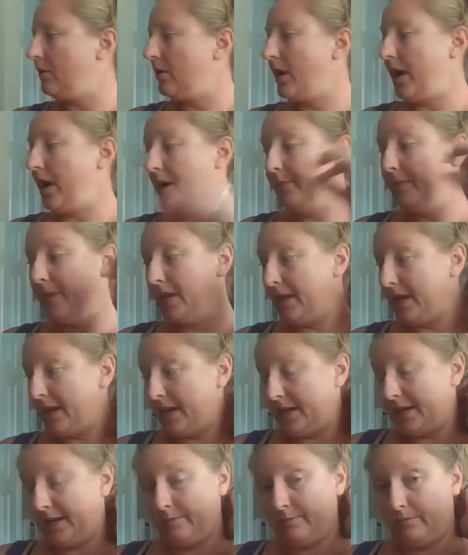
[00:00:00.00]
I'm going to
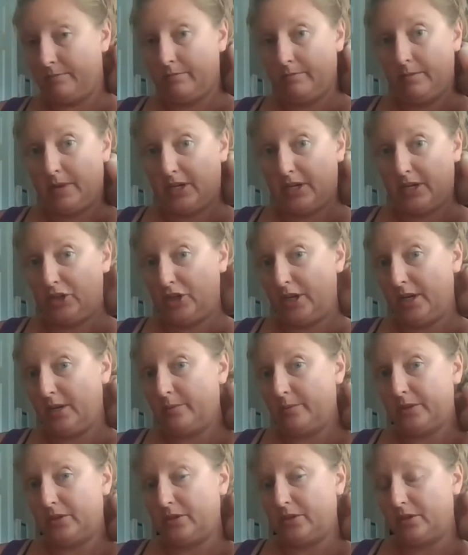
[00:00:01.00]
add my
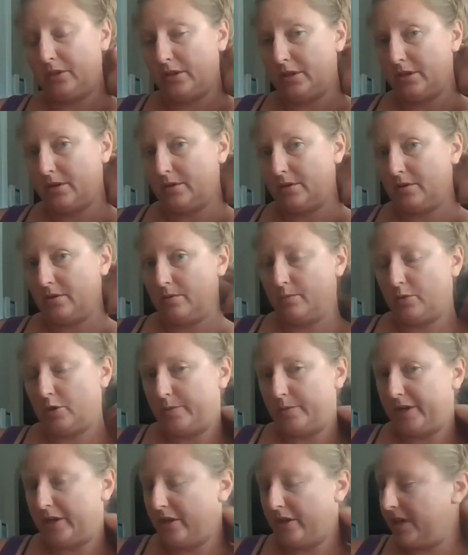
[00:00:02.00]
shapes to the
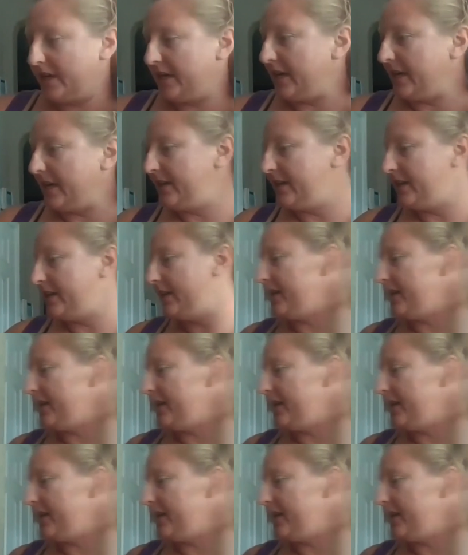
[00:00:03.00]
mobile that Nathan and I